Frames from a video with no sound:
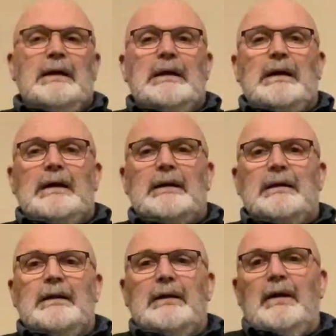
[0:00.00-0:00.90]

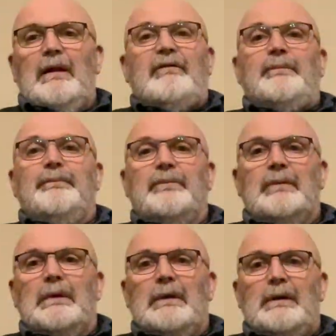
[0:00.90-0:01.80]
And I love them,
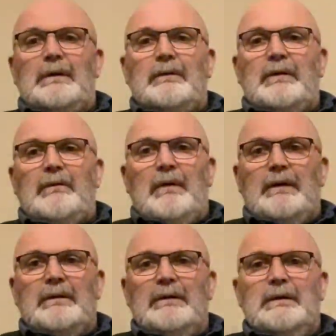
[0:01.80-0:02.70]
and they're
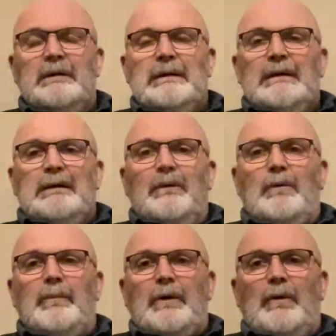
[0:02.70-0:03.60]
great,
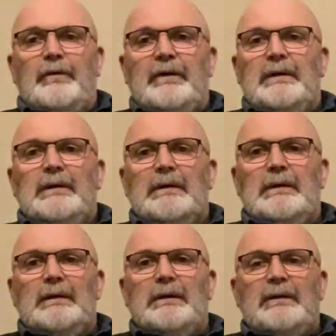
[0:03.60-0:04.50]
all by Otter,
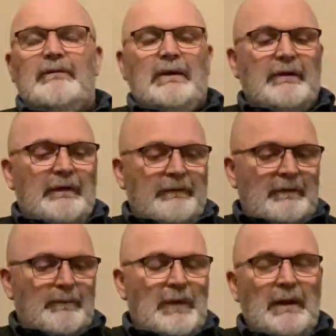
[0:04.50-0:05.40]
and they're
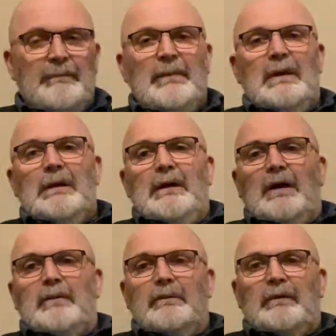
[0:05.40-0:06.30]
fantastic. But
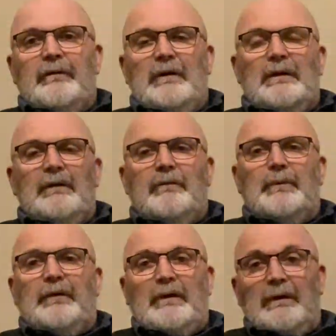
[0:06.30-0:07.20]
I've been seeing this
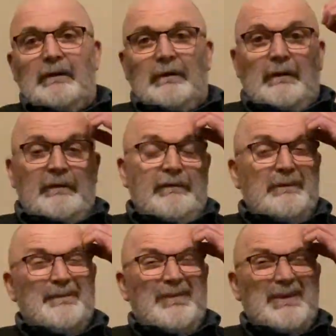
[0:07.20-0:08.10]
particular knife
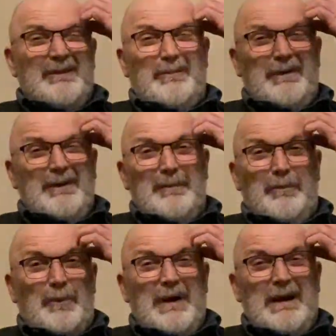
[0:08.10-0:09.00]
and this particular
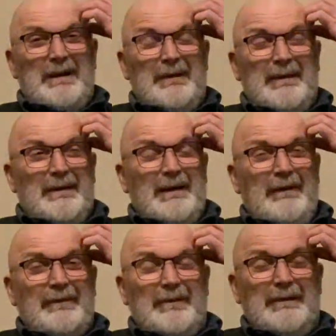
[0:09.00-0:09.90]
brand, and I
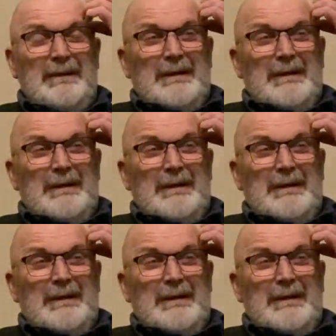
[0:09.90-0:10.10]
asked a